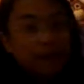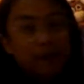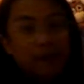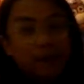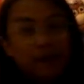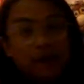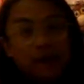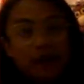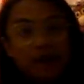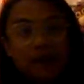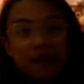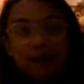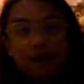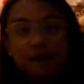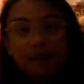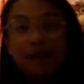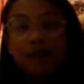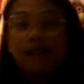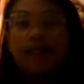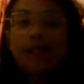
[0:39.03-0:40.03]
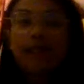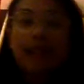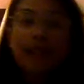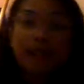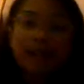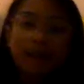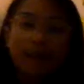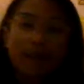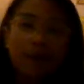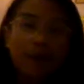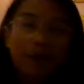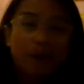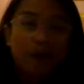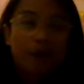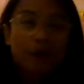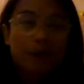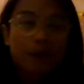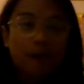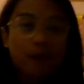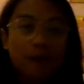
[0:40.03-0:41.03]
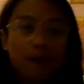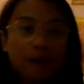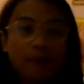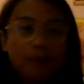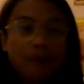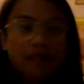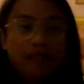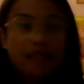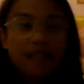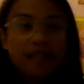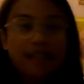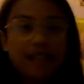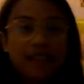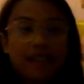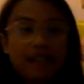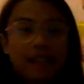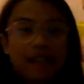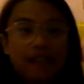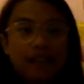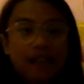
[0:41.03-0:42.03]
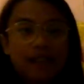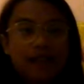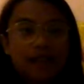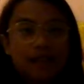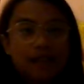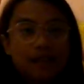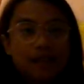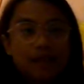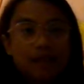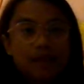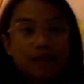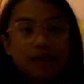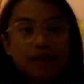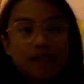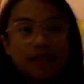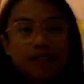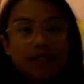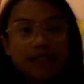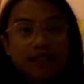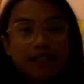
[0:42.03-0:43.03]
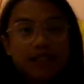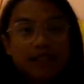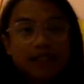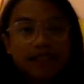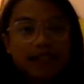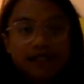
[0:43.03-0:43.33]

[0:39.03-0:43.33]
who have tuned in or who will be tuning in.